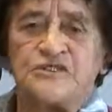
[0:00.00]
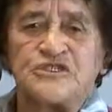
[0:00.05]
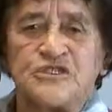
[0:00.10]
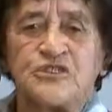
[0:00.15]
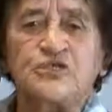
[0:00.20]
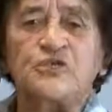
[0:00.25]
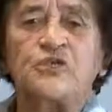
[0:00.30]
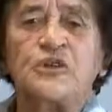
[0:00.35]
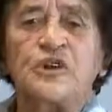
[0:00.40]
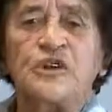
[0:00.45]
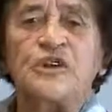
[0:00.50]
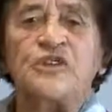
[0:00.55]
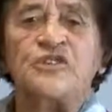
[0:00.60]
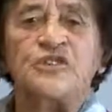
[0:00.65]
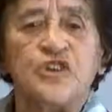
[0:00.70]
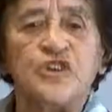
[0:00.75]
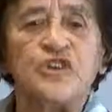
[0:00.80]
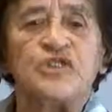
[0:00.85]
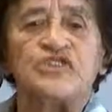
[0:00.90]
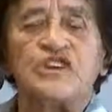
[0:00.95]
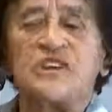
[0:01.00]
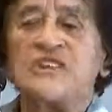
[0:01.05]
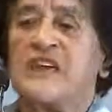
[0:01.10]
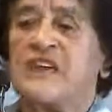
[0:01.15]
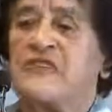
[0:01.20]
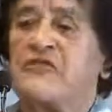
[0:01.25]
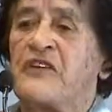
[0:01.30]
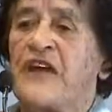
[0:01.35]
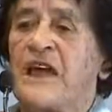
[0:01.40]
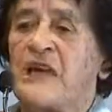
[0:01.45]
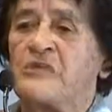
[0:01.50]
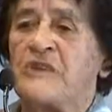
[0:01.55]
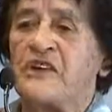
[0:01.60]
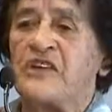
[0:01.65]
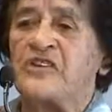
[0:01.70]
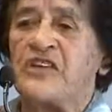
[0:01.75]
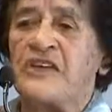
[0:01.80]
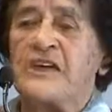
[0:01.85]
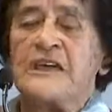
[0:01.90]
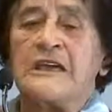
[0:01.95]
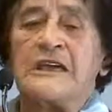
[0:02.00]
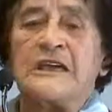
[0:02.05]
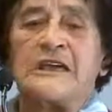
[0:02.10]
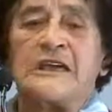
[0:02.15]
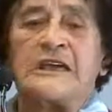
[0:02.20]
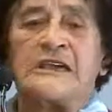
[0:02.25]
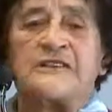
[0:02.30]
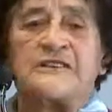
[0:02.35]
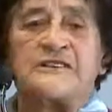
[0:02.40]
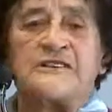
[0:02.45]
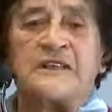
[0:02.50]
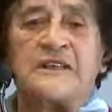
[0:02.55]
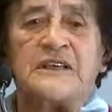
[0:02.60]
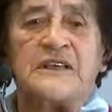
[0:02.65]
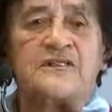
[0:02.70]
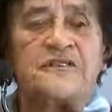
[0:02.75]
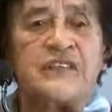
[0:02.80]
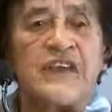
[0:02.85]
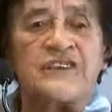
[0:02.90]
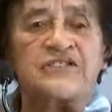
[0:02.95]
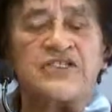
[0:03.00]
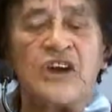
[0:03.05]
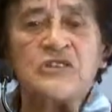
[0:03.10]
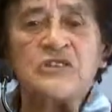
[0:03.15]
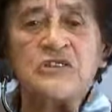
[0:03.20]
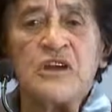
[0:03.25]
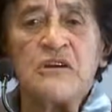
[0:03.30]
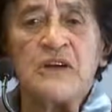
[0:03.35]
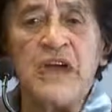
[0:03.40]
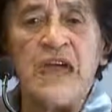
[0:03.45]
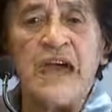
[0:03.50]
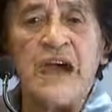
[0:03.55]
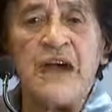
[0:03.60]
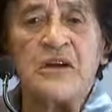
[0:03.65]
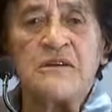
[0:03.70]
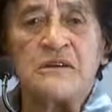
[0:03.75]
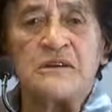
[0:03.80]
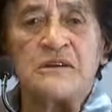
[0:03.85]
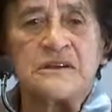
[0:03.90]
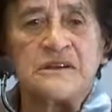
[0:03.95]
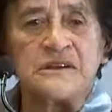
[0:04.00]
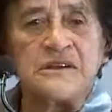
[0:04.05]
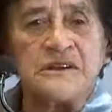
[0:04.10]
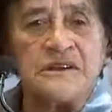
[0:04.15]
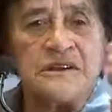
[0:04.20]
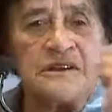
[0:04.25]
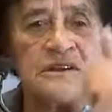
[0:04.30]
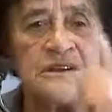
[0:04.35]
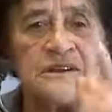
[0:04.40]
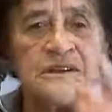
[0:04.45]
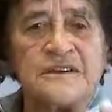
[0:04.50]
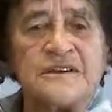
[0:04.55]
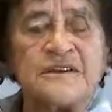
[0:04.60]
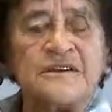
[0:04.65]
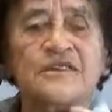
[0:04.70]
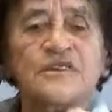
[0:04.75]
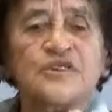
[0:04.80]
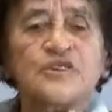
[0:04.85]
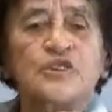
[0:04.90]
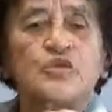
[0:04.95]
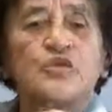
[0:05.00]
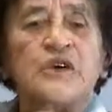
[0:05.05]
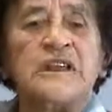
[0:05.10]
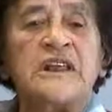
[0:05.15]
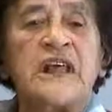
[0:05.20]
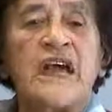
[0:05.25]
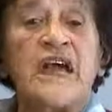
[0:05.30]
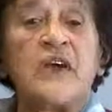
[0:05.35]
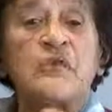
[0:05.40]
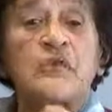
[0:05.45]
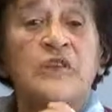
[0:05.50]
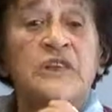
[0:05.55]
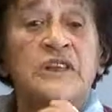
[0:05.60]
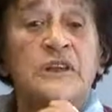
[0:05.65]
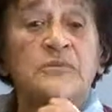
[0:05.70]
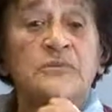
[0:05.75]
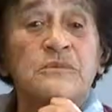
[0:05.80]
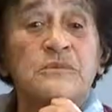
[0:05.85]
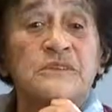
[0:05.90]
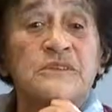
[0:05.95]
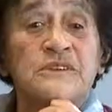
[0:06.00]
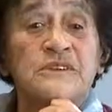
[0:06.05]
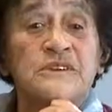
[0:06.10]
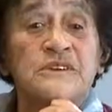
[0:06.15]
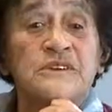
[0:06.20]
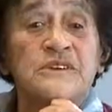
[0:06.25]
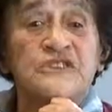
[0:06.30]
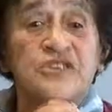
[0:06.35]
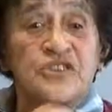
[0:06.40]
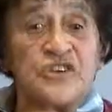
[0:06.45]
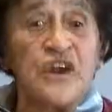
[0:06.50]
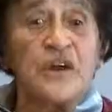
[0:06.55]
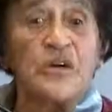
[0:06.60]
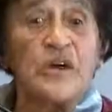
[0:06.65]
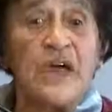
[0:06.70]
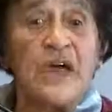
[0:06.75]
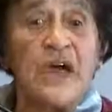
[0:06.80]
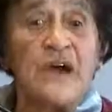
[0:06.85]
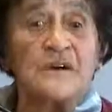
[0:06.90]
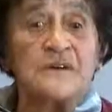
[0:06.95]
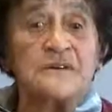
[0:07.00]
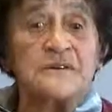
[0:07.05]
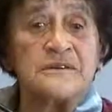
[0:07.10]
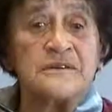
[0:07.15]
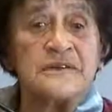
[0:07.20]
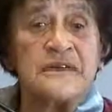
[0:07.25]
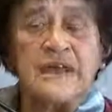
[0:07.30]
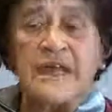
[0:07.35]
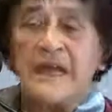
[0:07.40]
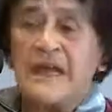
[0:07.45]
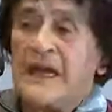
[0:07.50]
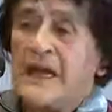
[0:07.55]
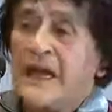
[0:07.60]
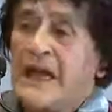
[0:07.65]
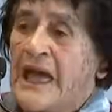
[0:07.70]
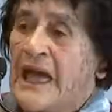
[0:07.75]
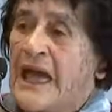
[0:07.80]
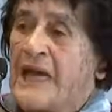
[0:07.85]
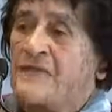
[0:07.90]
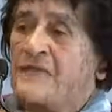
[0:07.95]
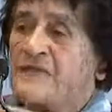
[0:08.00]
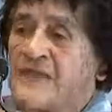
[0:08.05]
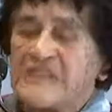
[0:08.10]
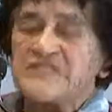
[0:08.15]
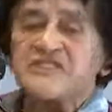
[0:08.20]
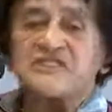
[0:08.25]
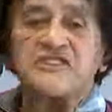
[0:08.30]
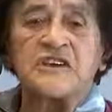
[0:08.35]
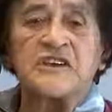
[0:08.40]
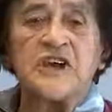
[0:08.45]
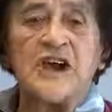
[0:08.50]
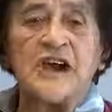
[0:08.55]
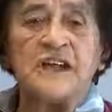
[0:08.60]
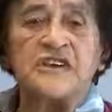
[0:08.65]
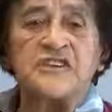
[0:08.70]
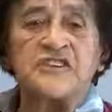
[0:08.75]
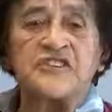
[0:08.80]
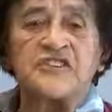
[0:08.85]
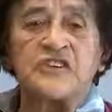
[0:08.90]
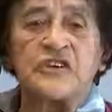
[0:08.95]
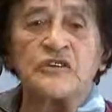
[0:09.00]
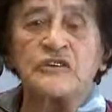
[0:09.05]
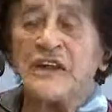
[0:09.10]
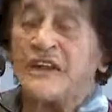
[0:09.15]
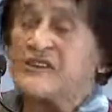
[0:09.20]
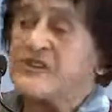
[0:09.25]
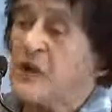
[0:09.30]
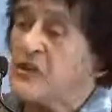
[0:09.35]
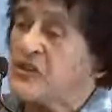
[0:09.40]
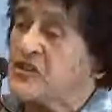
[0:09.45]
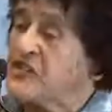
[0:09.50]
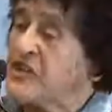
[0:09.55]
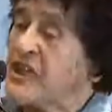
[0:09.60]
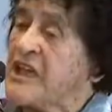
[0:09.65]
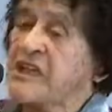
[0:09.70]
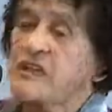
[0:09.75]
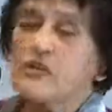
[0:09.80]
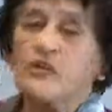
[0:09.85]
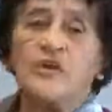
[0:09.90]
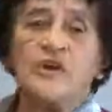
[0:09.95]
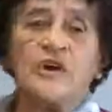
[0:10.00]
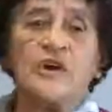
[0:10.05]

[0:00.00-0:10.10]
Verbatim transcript: to nurture their families, if they don't know how, to enable them to know how. And that's the kind of skill, as I was saying,